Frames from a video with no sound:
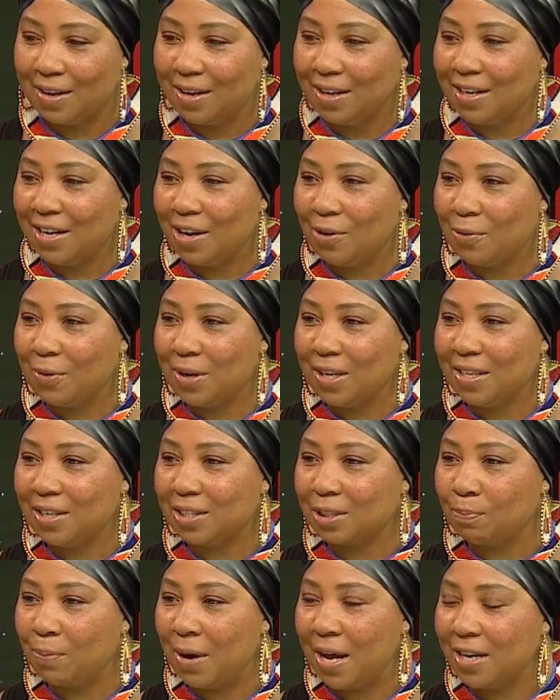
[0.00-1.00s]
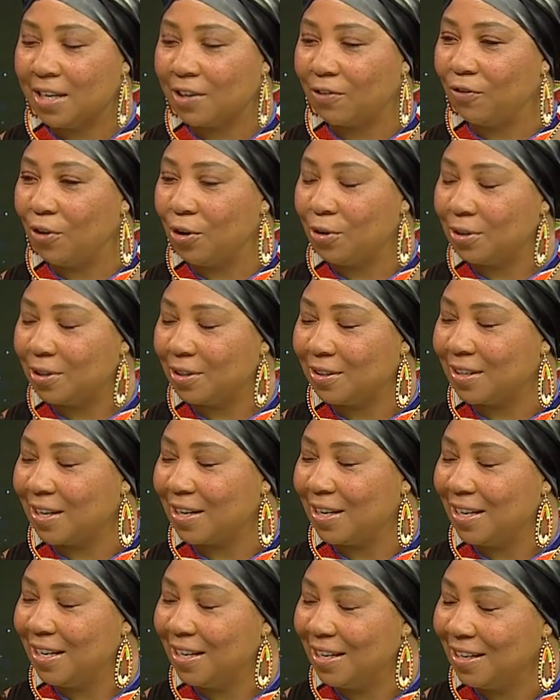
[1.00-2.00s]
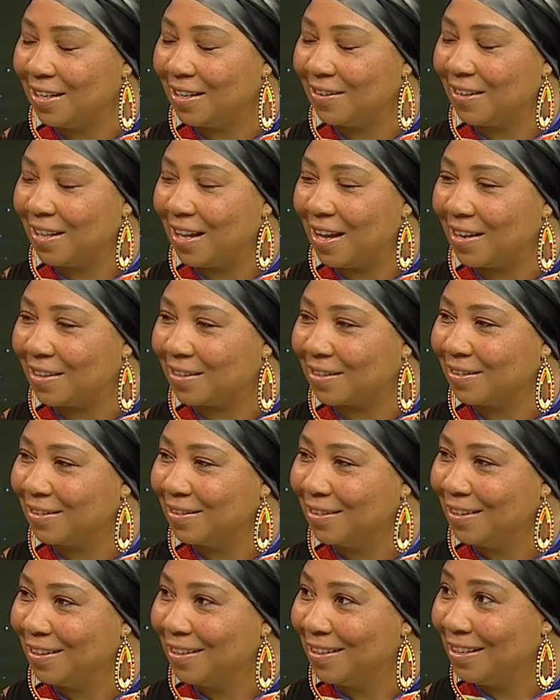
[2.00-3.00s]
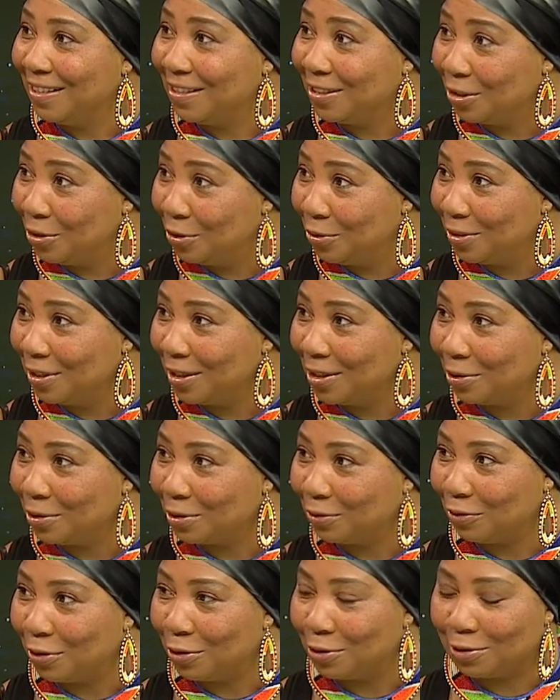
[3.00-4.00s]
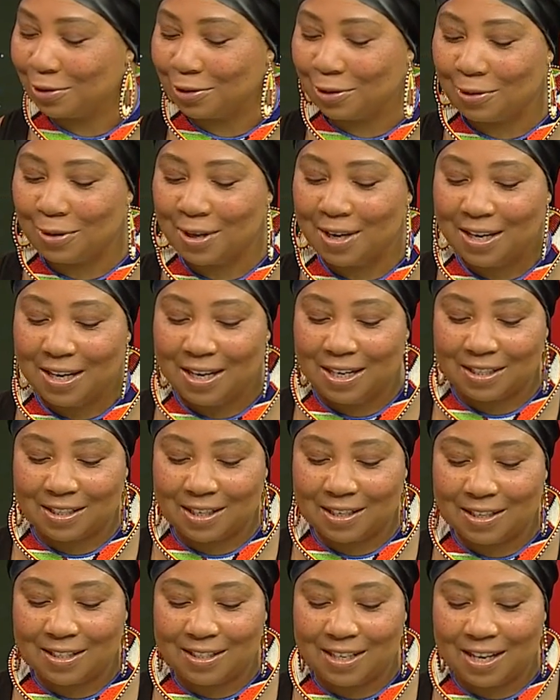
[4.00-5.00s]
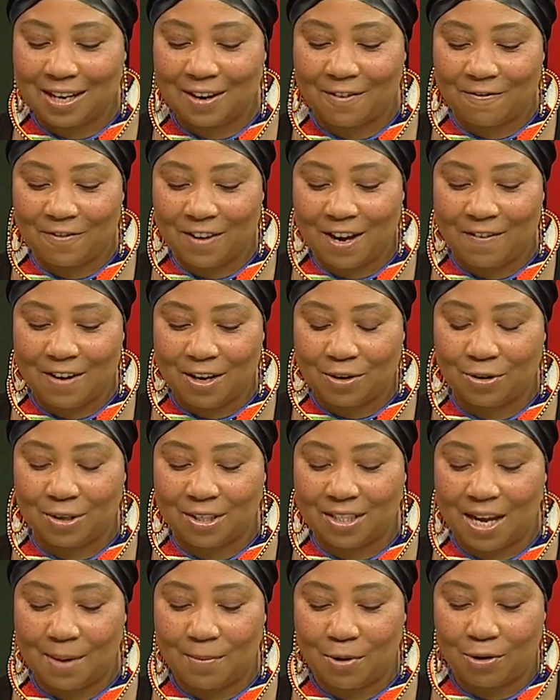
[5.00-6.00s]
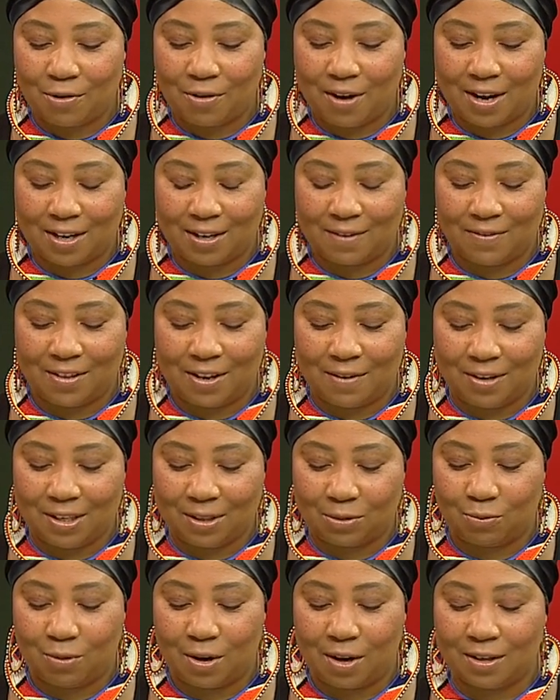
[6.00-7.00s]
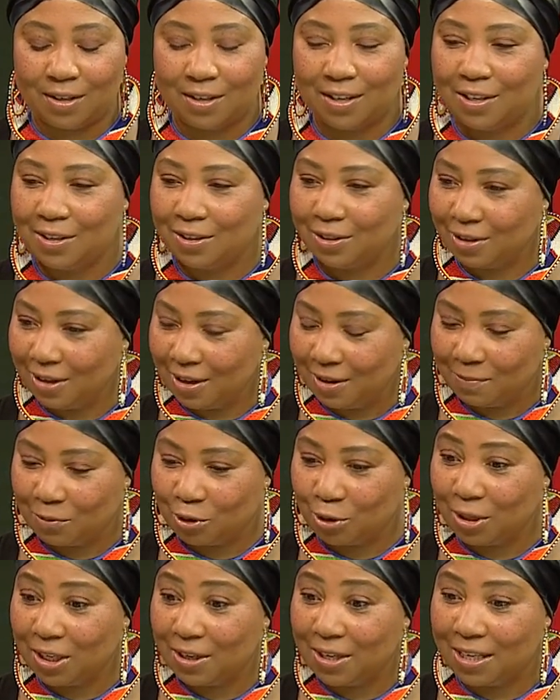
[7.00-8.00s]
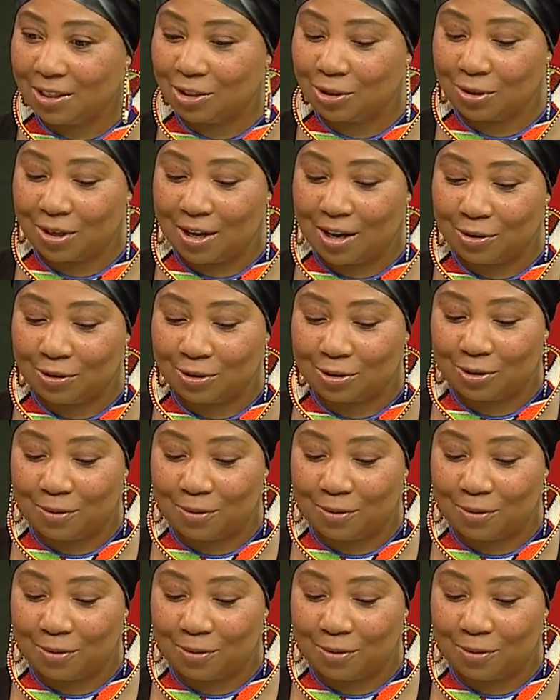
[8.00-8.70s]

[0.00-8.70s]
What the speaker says: Now, when the Hispanic voters are hearing that, he's losing those voters. So it's going to take a very good Democrat, if there is one, to kind of sort of